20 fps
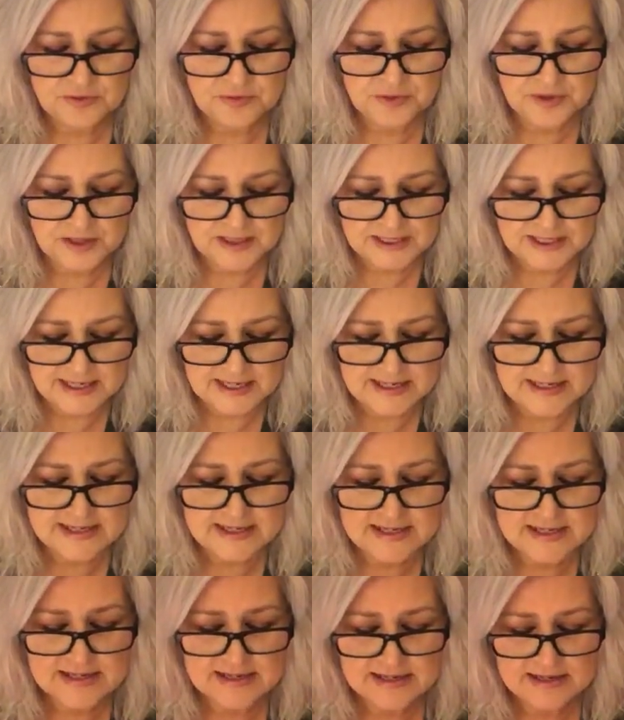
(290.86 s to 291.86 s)

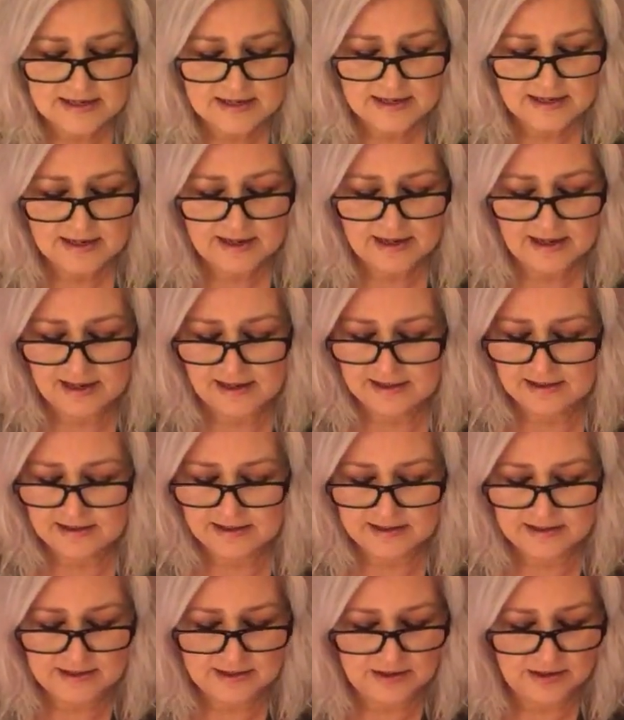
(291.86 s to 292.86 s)
release, and,
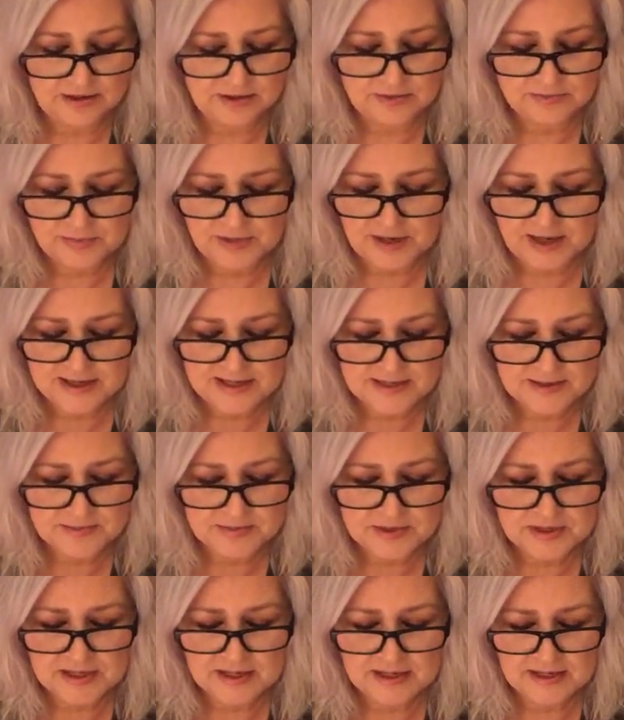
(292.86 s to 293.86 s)
you know,
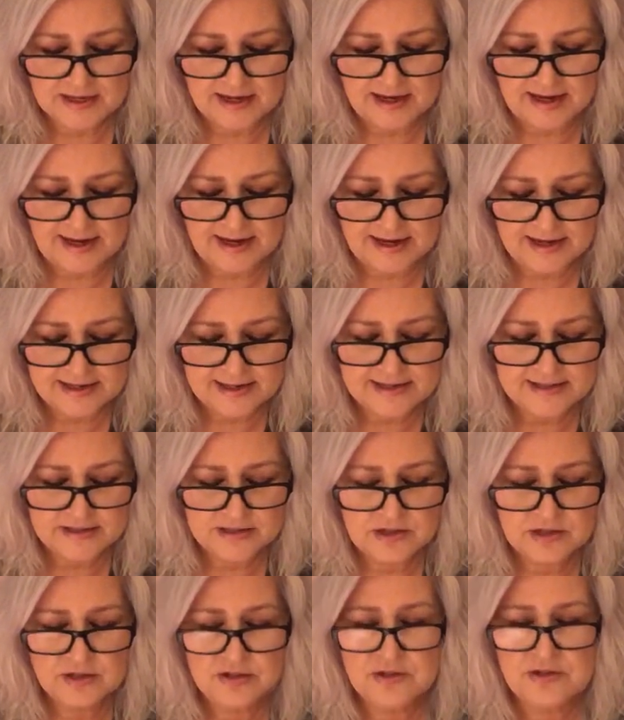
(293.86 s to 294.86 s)
possibly
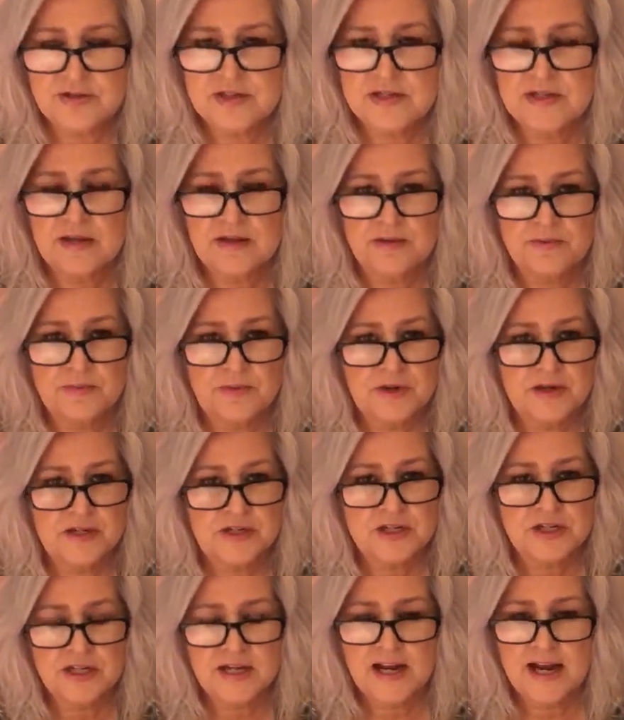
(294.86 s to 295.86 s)
adding to your
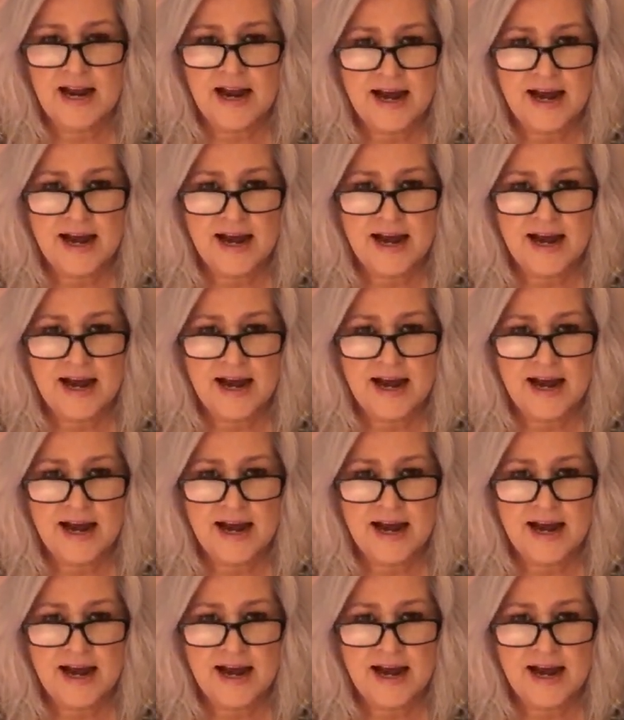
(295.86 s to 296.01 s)
celebration,